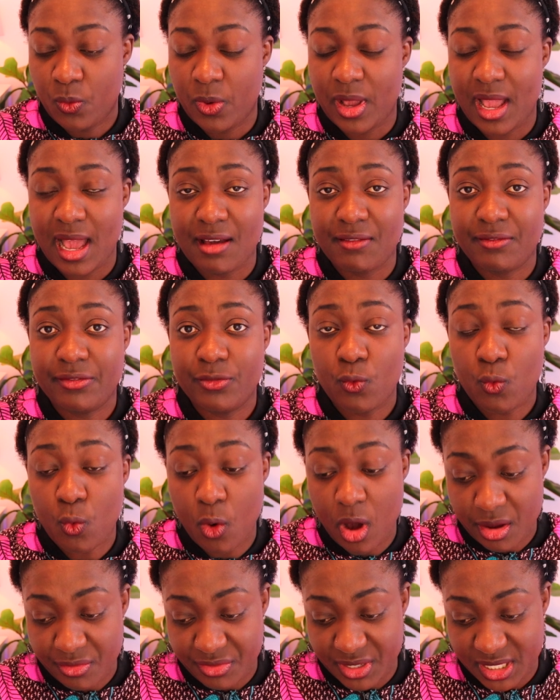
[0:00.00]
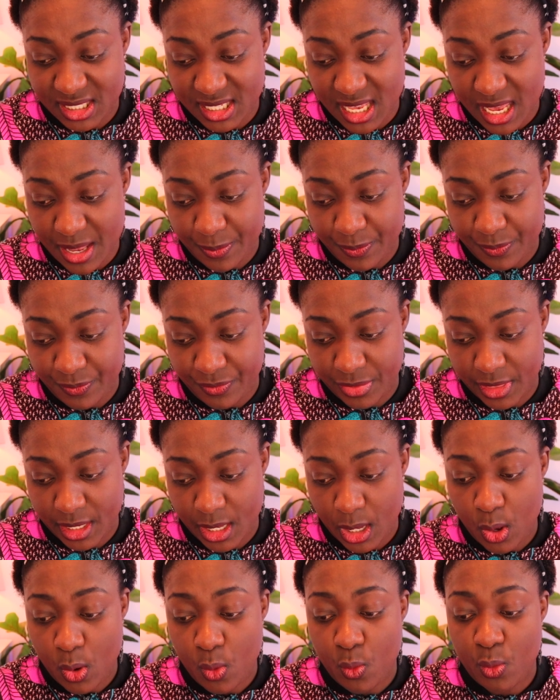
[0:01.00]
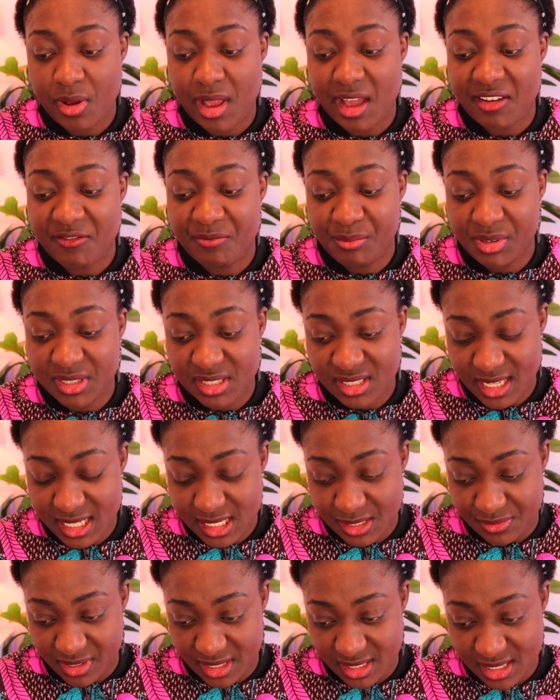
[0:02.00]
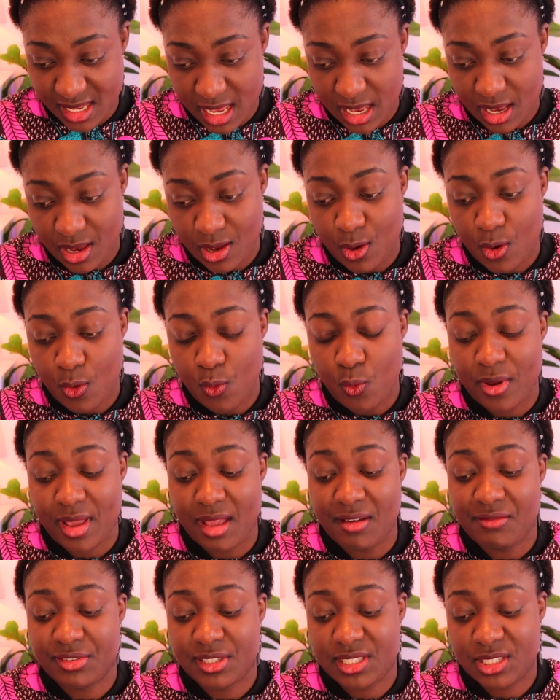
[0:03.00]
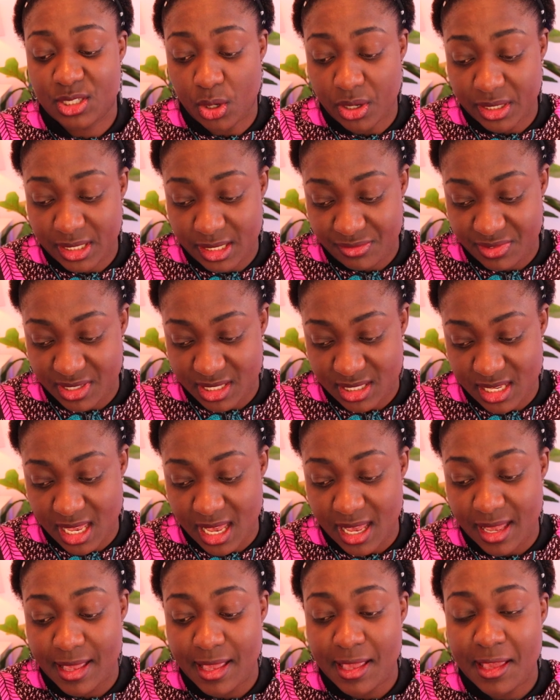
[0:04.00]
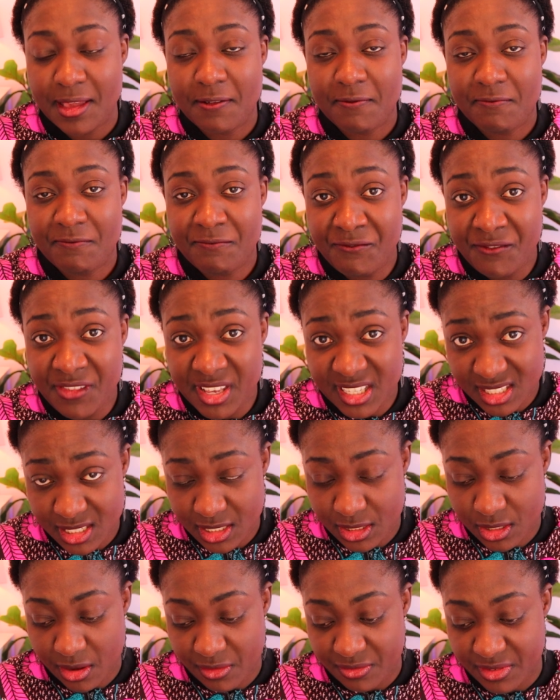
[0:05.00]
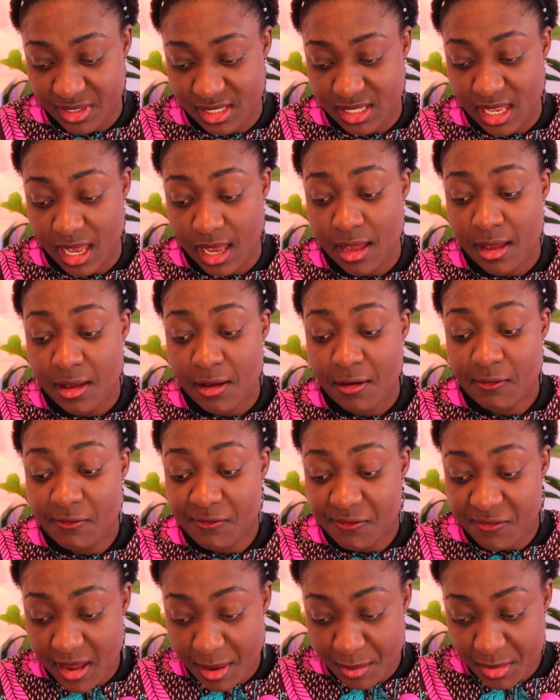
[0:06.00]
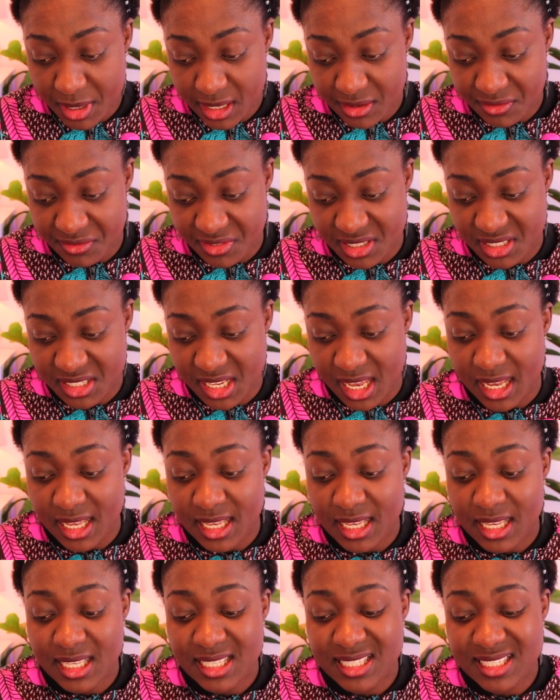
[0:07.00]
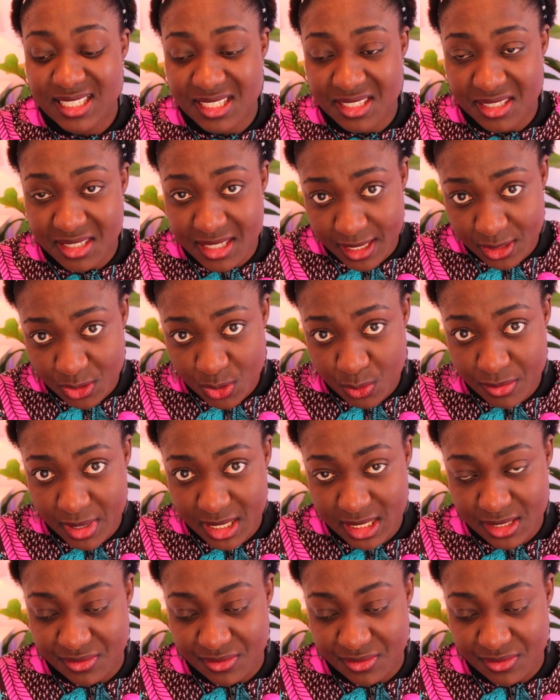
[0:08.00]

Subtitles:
We have work visa, we have business visa, we have study visa, visitor visa, family visa, settlement